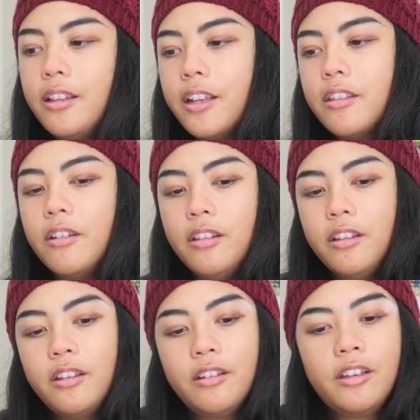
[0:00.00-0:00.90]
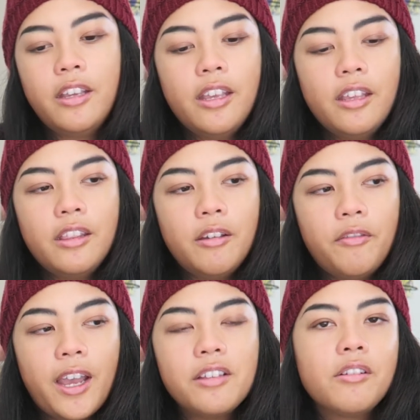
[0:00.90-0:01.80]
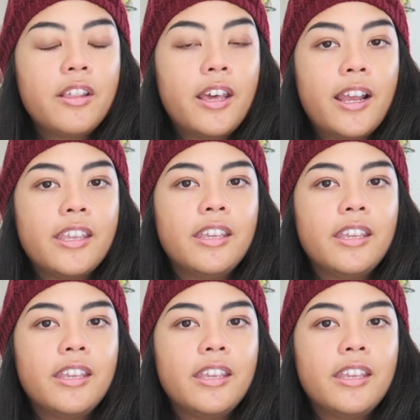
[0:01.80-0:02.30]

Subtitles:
The faster that I